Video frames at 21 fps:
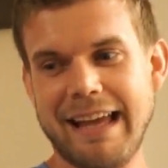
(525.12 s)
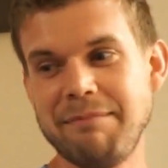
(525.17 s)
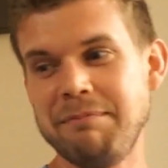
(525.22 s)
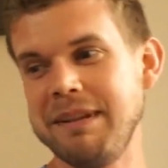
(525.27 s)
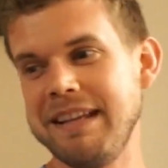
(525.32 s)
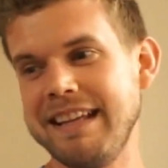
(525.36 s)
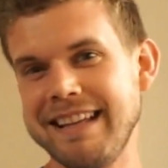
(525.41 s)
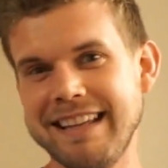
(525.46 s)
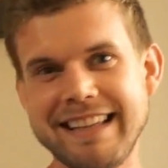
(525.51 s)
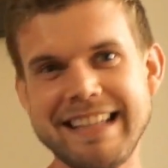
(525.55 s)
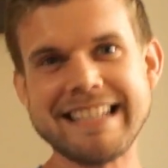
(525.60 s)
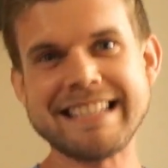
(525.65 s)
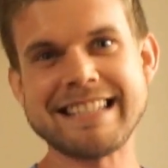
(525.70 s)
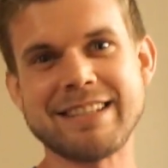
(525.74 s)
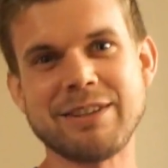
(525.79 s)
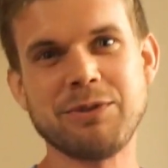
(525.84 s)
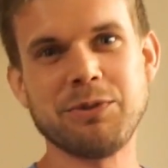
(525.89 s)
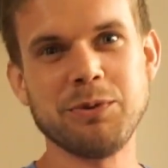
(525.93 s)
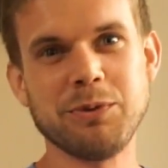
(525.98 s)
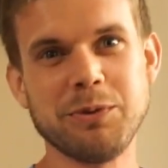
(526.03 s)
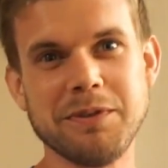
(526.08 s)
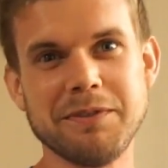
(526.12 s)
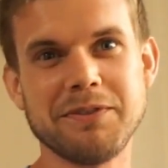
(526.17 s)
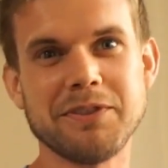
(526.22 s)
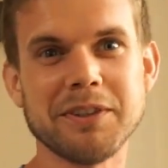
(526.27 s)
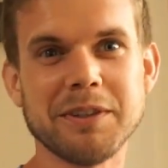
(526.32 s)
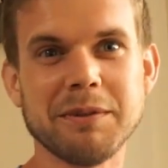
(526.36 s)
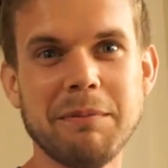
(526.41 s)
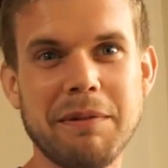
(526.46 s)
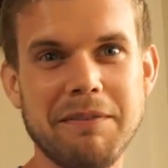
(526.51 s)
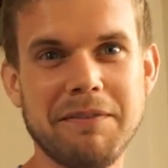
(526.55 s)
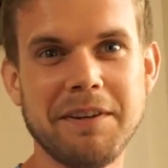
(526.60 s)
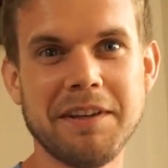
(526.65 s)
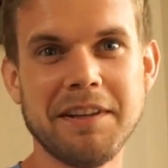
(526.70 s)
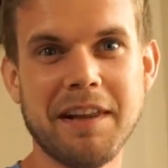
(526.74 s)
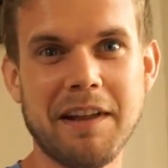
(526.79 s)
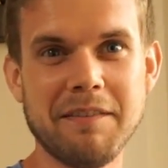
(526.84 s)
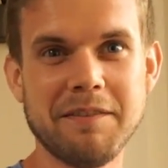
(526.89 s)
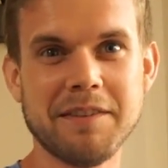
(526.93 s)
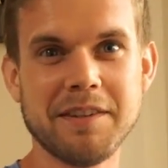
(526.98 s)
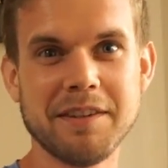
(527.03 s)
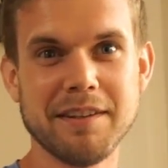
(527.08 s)
It'd be at least cool of him if he
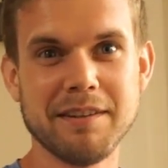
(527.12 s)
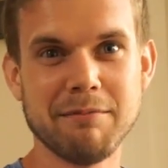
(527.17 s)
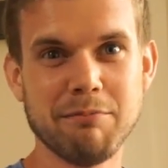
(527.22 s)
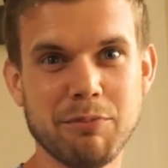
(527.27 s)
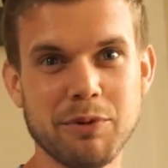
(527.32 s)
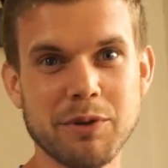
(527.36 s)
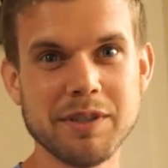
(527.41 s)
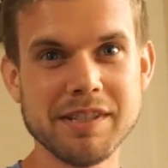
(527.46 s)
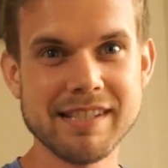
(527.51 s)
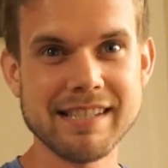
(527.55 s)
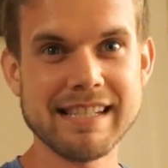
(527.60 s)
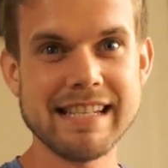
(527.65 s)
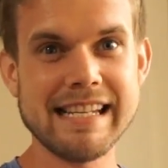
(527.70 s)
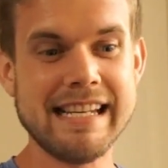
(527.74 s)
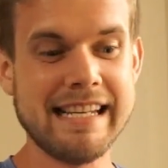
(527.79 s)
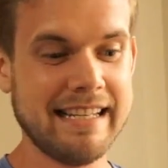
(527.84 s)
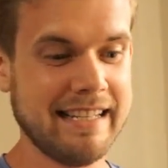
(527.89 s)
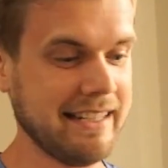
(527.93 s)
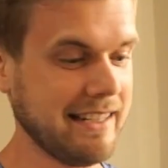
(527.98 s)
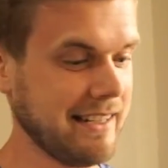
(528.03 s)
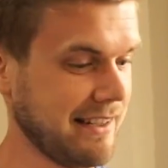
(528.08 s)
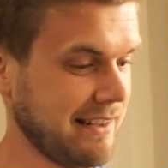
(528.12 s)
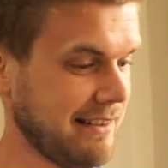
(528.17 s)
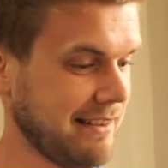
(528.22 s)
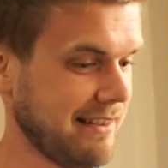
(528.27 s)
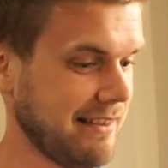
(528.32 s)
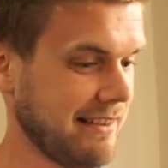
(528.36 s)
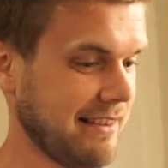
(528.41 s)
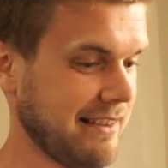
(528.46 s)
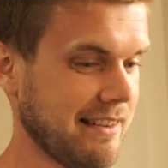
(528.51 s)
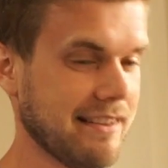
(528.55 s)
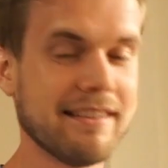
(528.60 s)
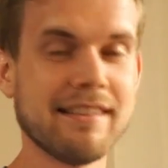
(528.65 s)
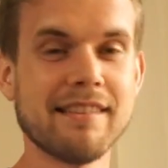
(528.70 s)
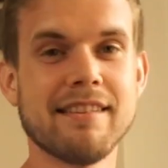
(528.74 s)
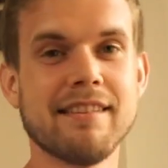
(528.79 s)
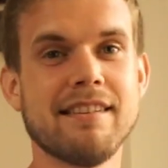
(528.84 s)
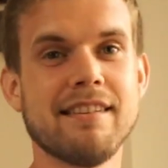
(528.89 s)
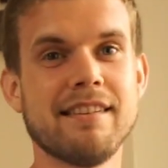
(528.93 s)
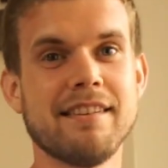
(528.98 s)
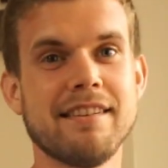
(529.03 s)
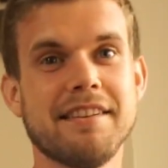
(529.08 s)
left a pristine
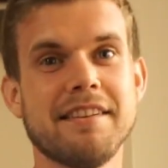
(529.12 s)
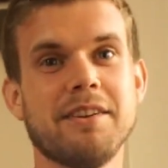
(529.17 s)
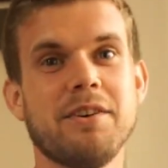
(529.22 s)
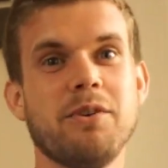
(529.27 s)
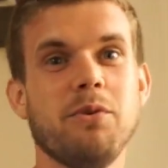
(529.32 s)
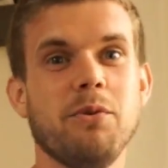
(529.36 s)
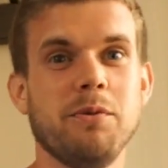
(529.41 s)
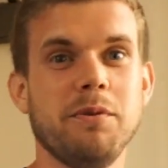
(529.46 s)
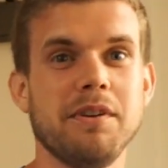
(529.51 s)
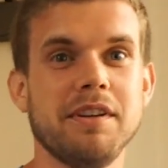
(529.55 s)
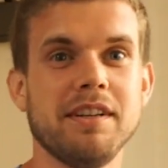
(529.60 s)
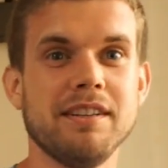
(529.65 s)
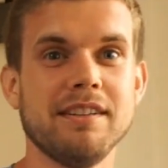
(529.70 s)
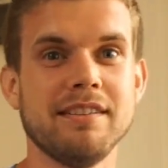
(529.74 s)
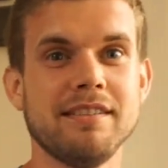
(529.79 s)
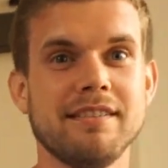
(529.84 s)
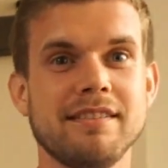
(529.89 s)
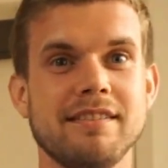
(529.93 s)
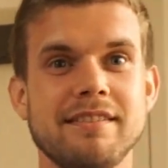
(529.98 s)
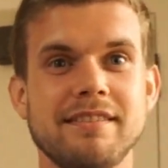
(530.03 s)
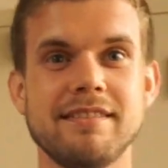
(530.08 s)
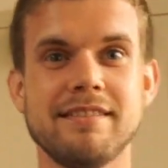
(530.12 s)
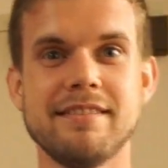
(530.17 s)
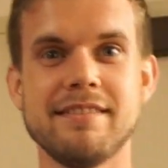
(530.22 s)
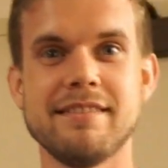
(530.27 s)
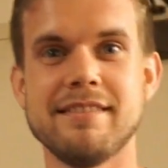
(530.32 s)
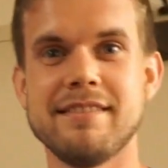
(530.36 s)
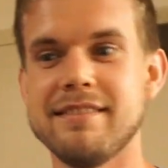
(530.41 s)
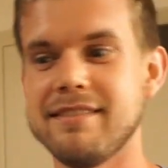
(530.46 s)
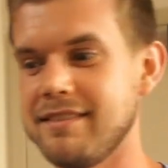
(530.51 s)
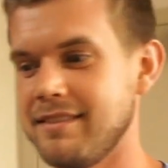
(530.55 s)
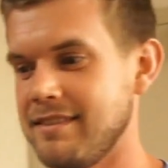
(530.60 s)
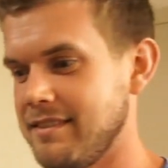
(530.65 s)
coin. Coin, right?